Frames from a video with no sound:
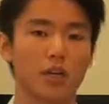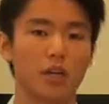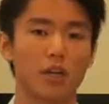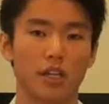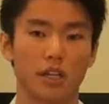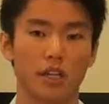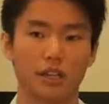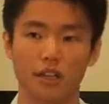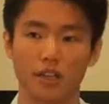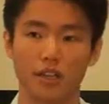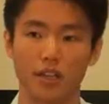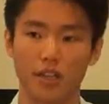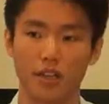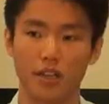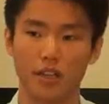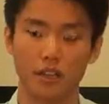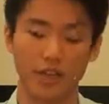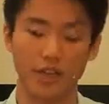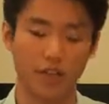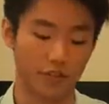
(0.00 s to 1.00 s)
like a, like,
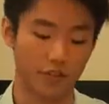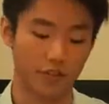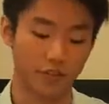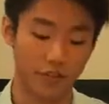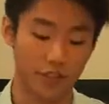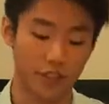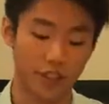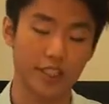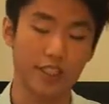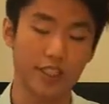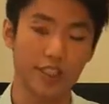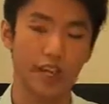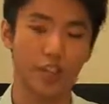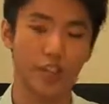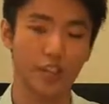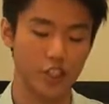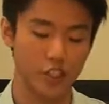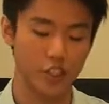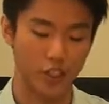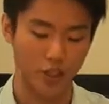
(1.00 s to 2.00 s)
like a free
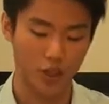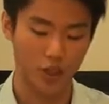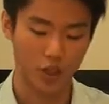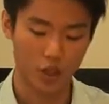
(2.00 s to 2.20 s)
energy.